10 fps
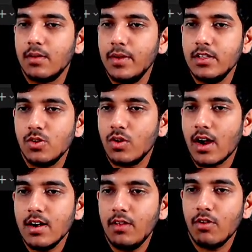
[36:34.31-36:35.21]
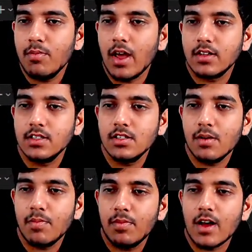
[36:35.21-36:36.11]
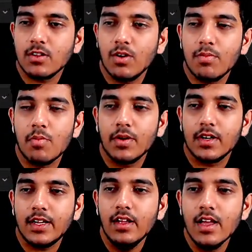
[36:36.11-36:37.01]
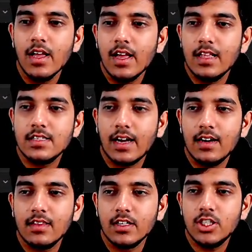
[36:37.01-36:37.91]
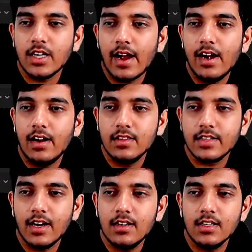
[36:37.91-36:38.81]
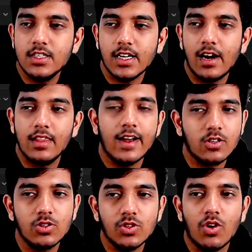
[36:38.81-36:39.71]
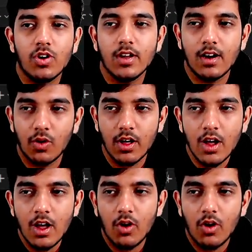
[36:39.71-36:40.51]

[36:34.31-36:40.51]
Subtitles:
That means you can't even access the password property inside the child. That's also not allowed.